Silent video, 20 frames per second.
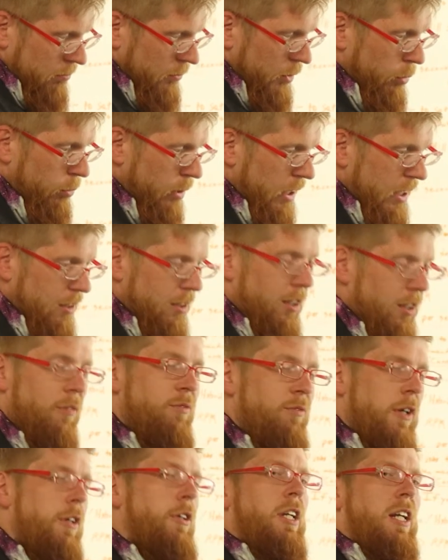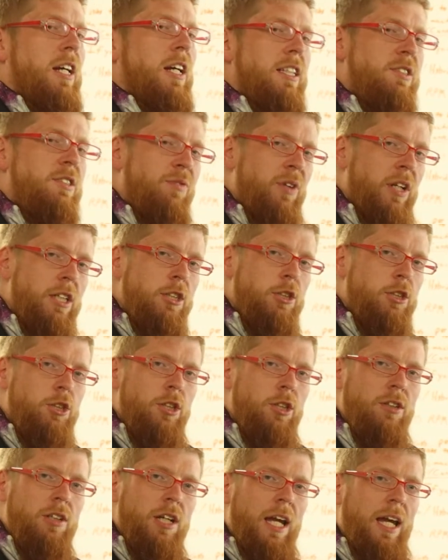you get a very nice finish
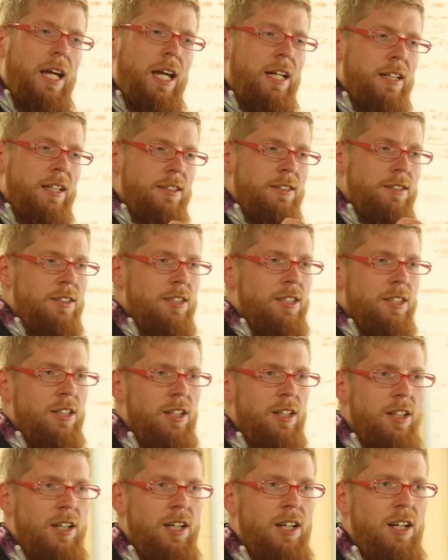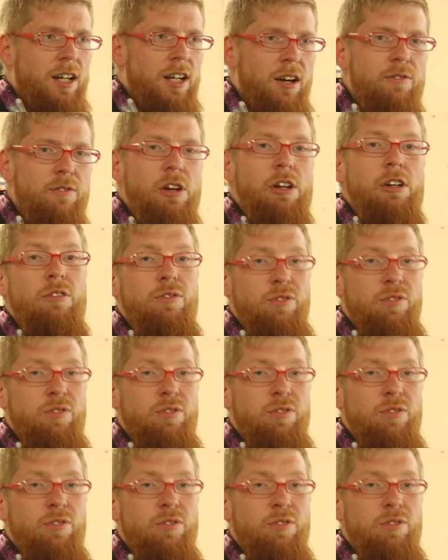and a very